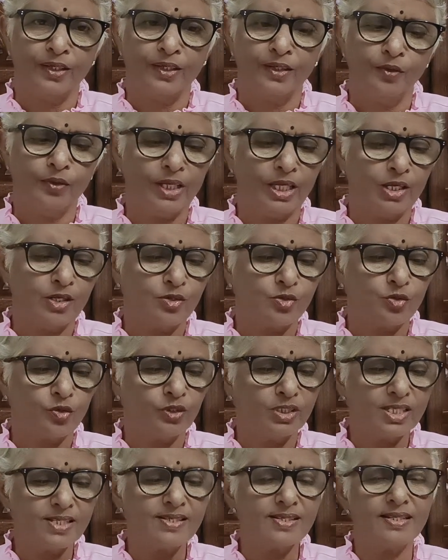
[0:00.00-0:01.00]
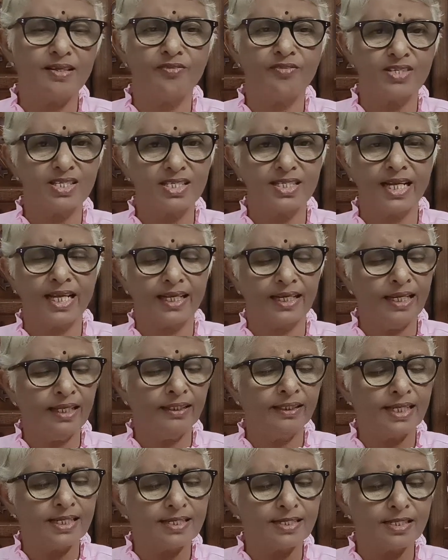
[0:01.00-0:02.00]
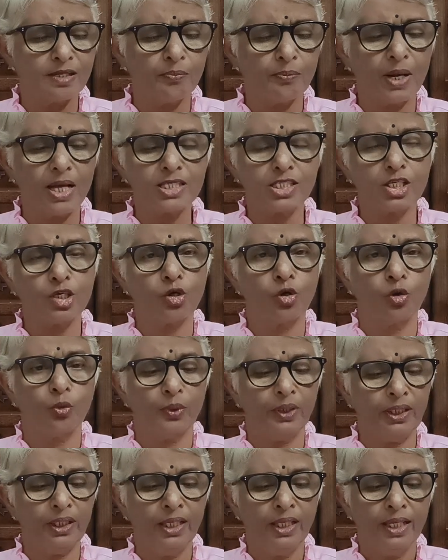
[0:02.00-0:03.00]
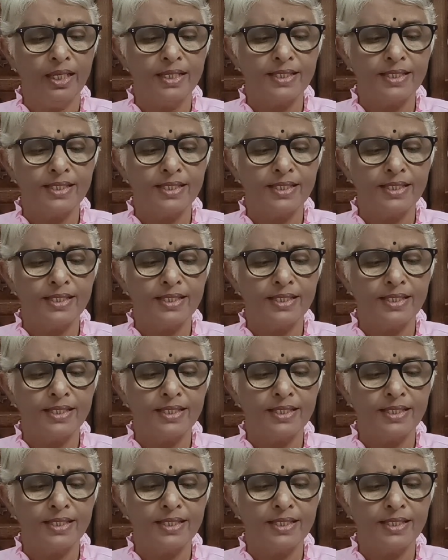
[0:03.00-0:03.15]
Okay, so this is the first technique, that is the passing over